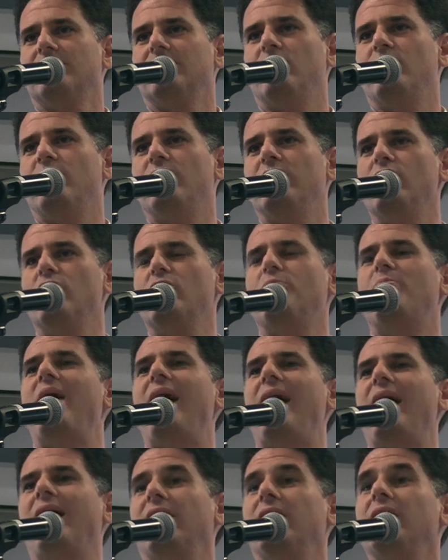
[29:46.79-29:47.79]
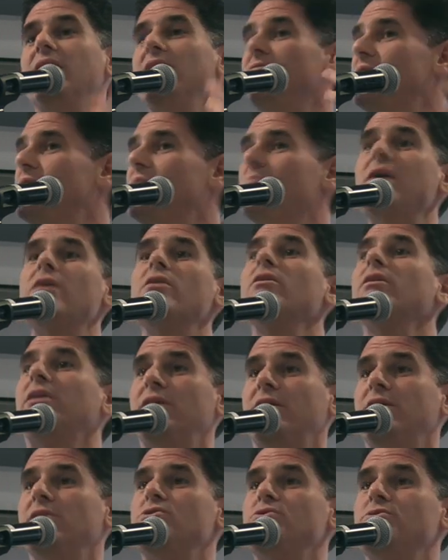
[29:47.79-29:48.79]
And we look back at even
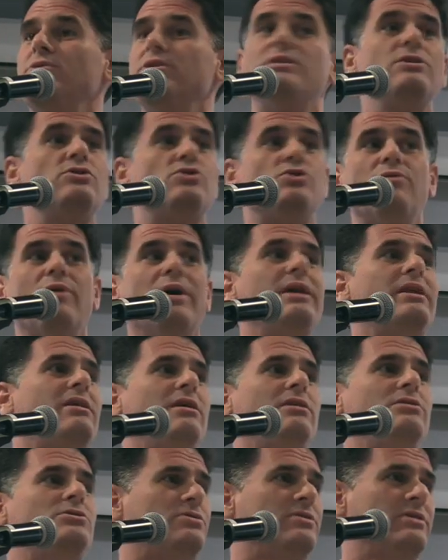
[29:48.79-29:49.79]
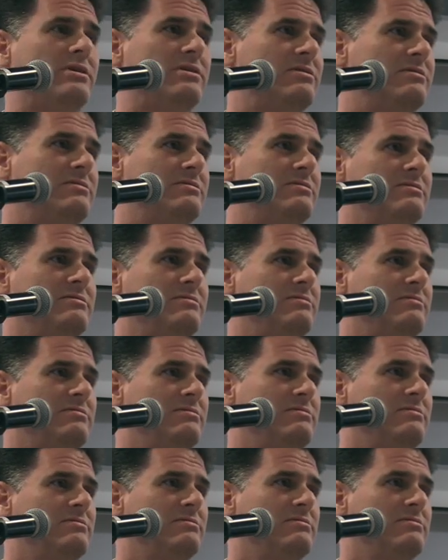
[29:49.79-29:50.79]
American history, this great country,
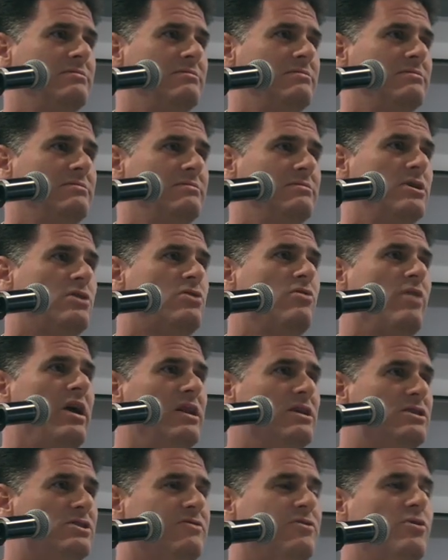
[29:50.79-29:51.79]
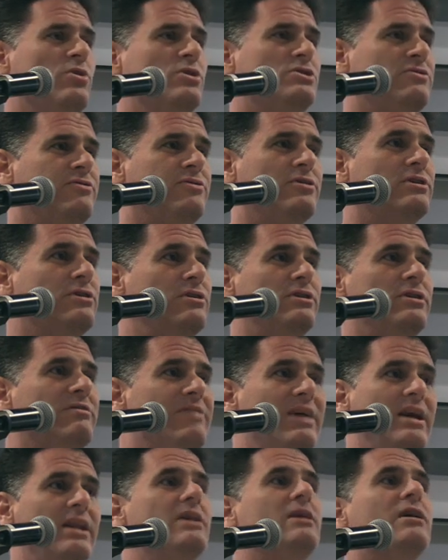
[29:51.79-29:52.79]
the greatest force for good of
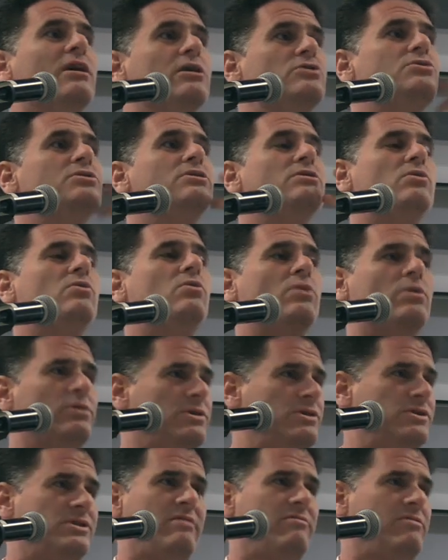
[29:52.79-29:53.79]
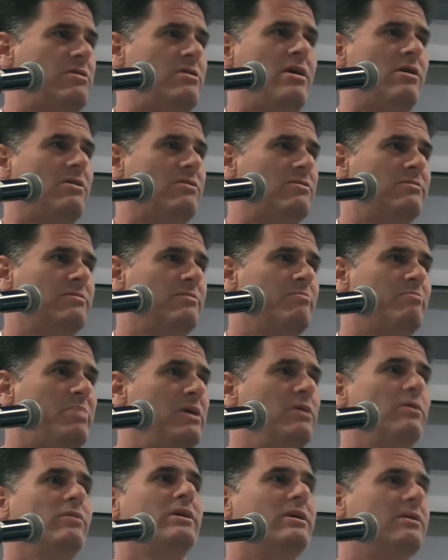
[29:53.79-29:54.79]
any country the world has ever known,
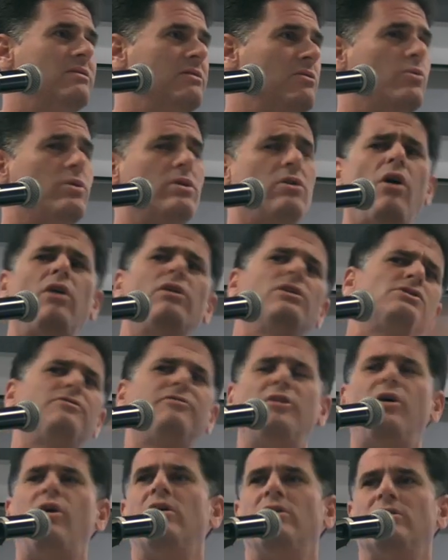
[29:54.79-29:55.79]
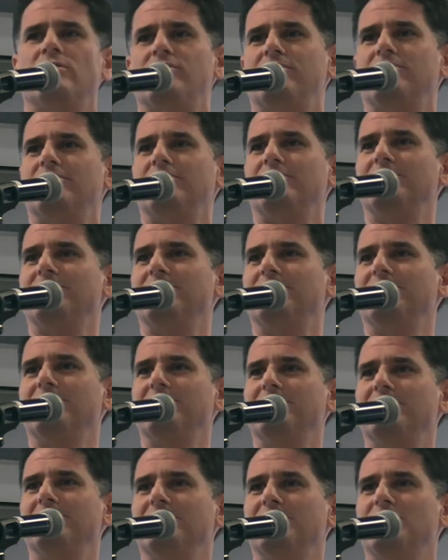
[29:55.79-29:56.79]
period, with all its flaws.
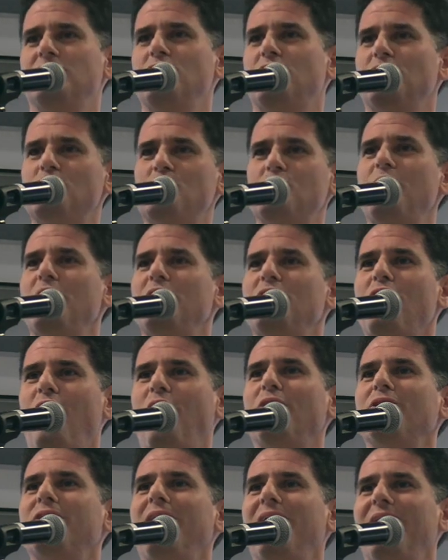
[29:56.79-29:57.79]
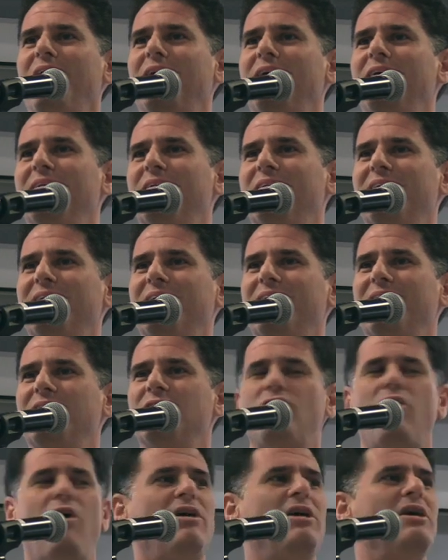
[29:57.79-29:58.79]
You can spend all day
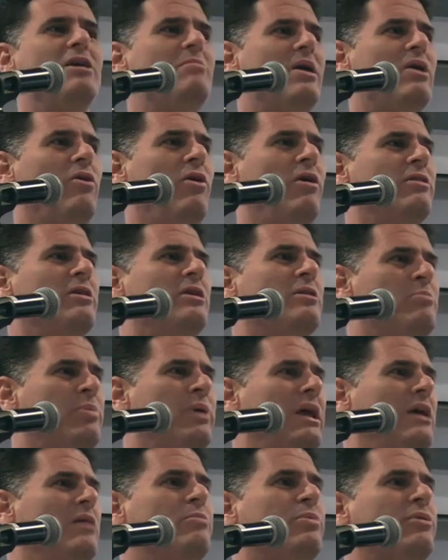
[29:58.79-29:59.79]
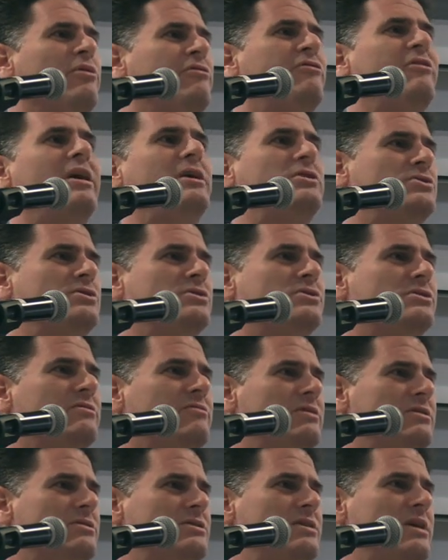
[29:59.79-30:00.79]
talking about all the imperfections
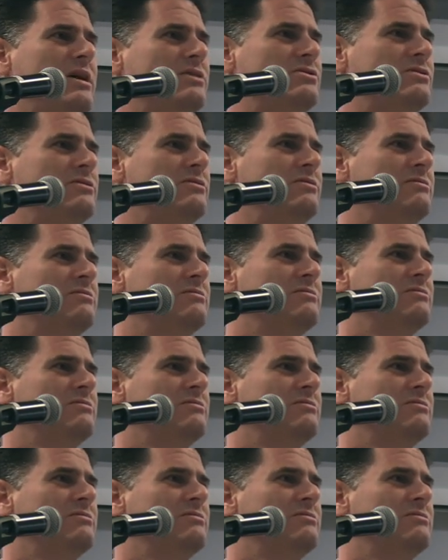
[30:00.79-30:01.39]
of this nation.